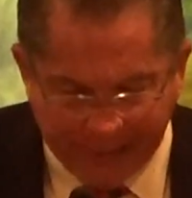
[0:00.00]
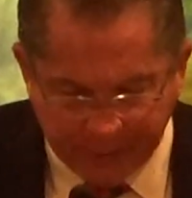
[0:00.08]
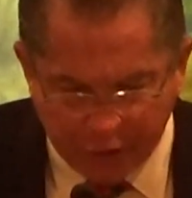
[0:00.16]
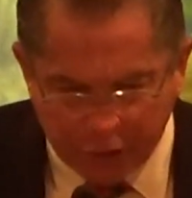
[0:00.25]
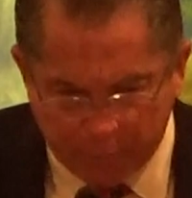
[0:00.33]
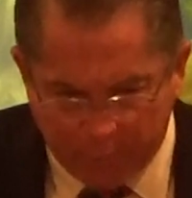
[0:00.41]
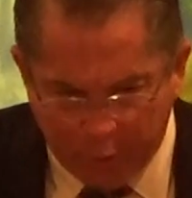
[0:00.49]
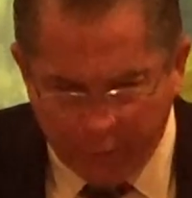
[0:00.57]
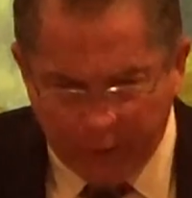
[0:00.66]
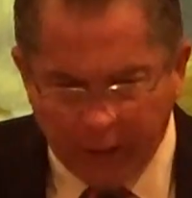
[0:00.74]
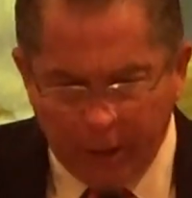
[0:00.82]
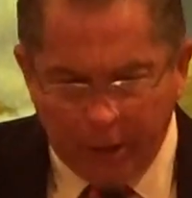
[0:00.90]
and dispute
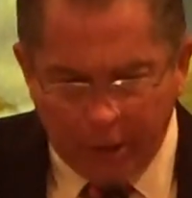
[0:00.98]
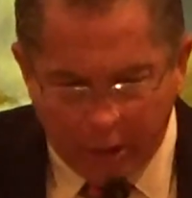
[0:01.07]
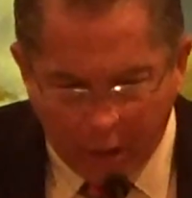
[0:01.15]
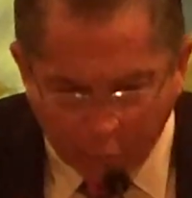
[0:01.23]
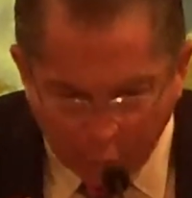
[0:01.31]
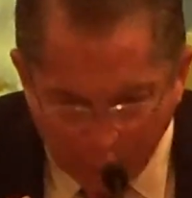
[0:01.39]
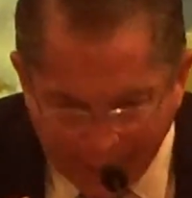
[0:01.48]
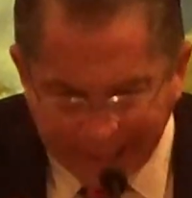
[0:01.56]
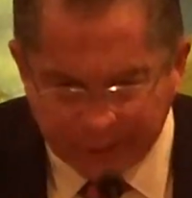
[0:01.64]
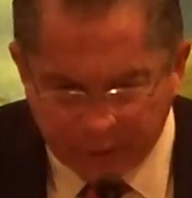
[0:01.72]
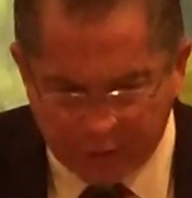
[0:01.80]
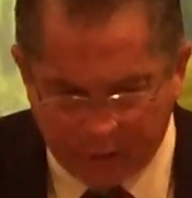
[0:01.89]
it
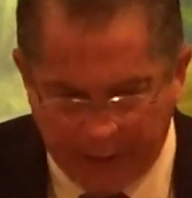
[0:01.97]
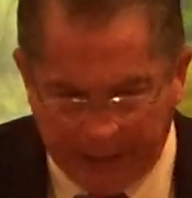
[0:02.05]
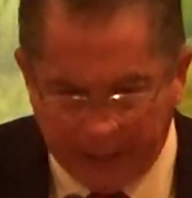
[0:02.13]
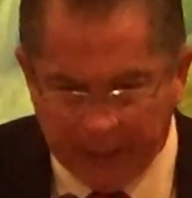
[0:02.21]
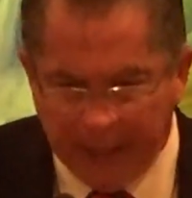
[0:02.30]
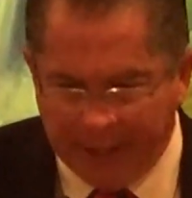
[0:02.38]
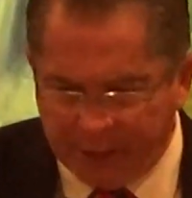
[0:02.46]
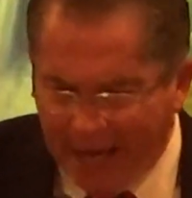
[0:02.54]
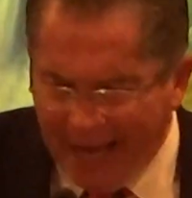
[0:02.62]
courageously. And say,